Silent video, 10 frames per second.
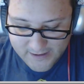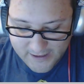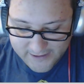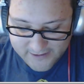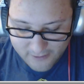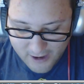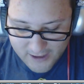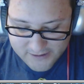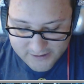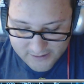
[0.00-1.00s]
It's
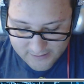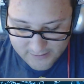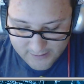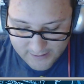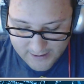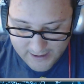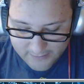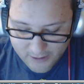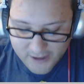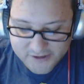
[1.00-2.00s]
launched
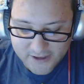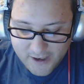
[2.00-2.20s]
on